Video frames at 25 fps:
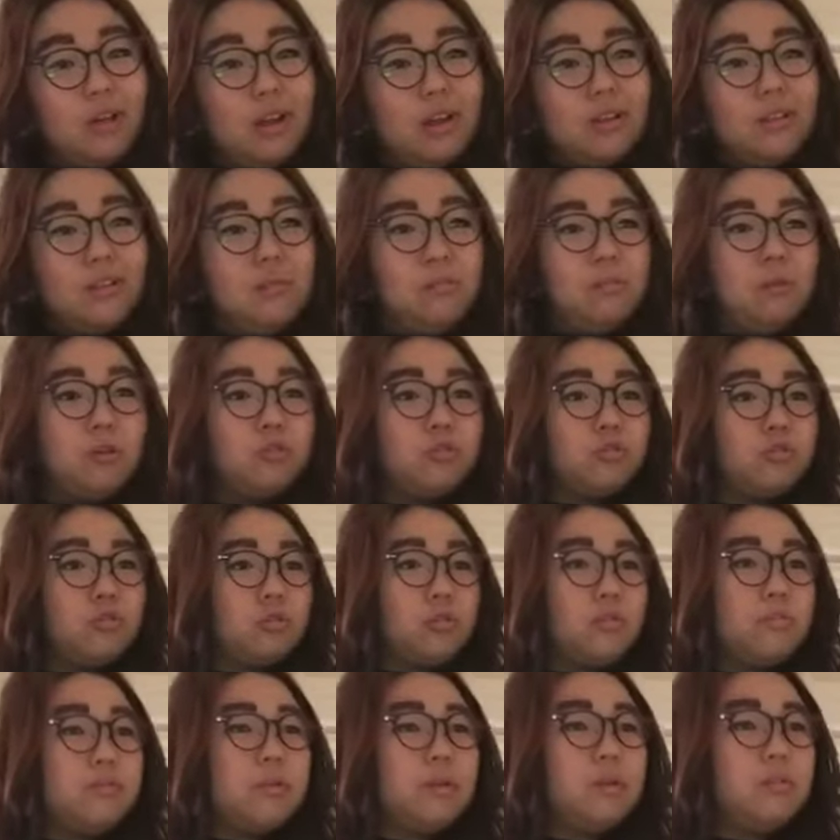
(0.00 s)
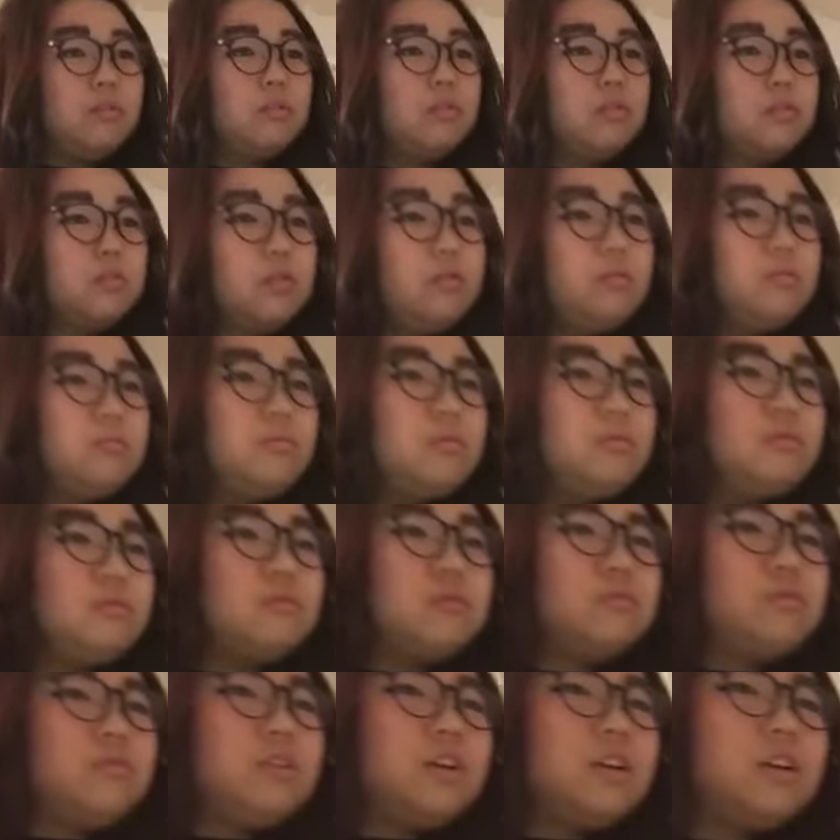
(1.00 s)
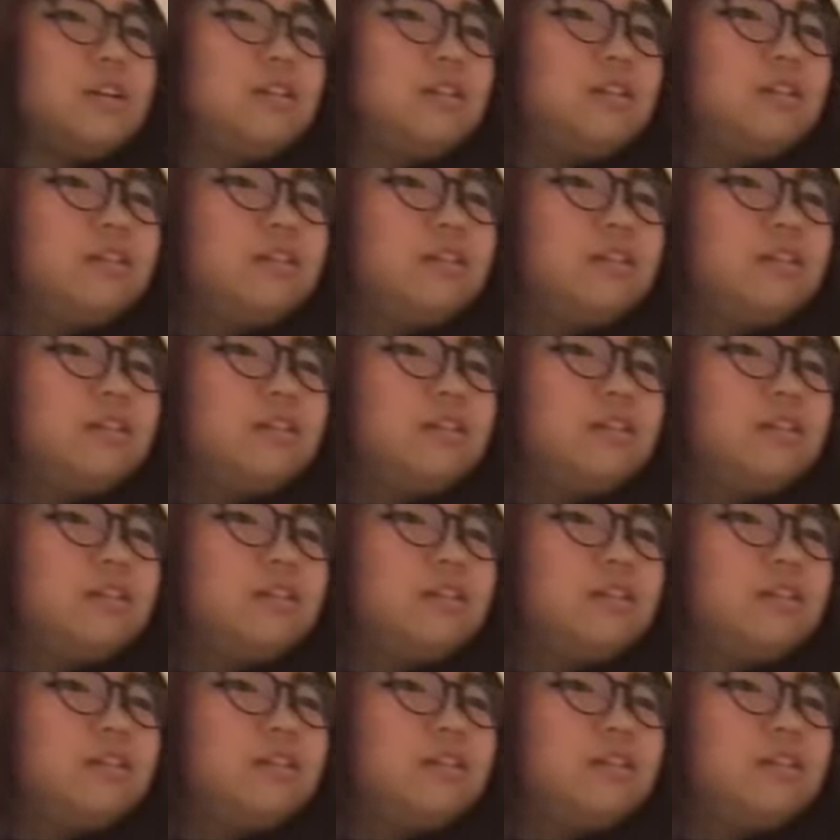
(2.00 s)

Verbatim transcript: I think milk, sugar, milk. So you wanna try?